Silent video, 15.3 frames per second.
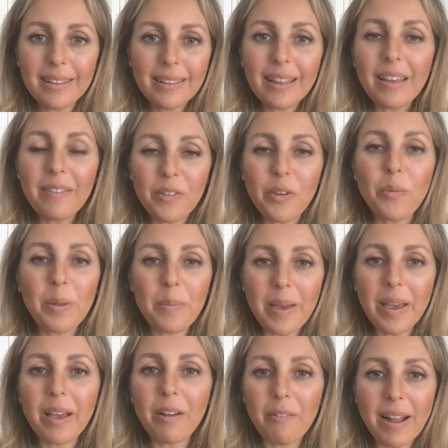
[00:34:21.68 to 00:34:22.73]
If you want to
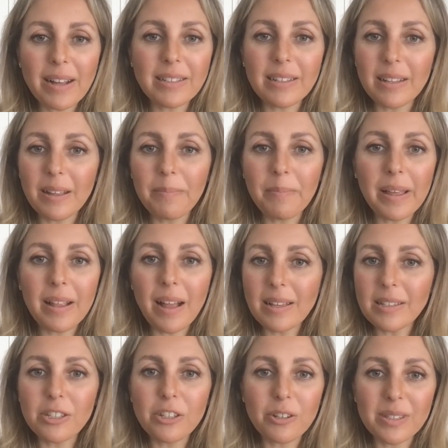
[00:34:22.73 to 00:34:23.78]
make a great dinner, be
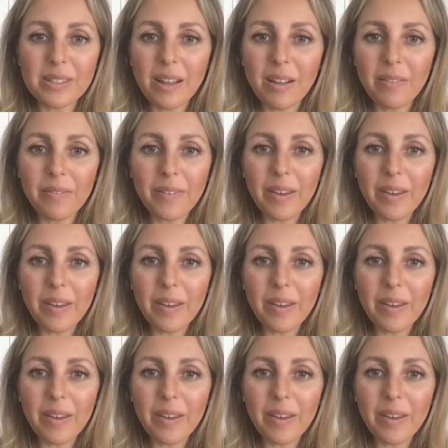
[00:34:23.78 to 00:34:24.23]
nice to yourself.